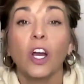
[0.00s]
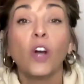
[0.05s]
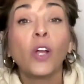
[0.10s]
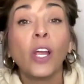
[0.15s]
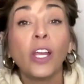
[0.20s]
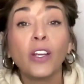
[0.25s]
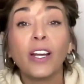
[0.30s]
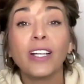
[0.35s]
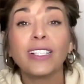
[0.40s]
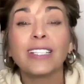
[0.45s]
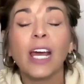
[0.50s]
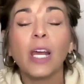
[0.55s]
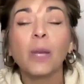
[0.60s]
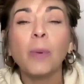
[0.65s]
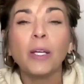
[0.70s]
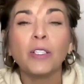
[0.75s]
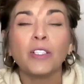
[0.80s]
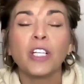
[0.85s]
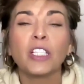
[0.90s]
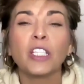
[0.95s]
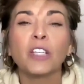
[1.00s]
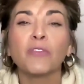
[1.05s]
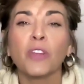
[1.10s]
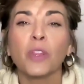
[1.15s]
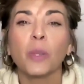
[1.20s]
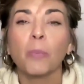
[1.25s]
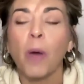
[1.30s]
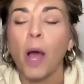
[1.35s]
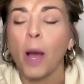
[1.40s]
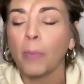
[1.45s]
Okay, guys, that about does it for
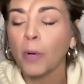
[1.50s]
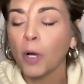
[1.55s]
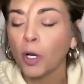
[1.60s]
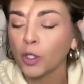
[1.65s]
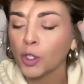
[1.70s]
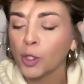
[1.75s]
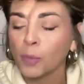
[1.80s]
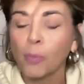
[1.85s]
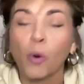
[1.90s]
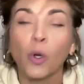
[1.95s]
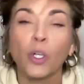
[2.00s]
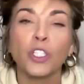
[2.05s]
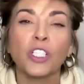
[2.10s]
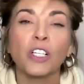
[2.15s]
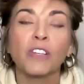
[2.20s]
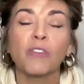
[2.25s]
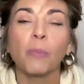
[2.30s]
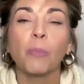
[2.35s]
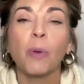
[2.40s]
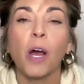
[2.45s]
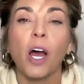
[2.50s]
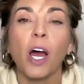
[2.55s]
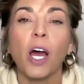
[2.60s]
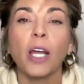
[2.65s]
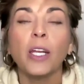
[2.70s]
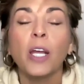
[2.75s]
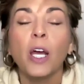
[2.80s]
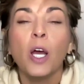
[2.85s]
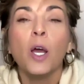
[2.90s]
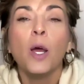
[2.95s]
the pop culture portion of the pod.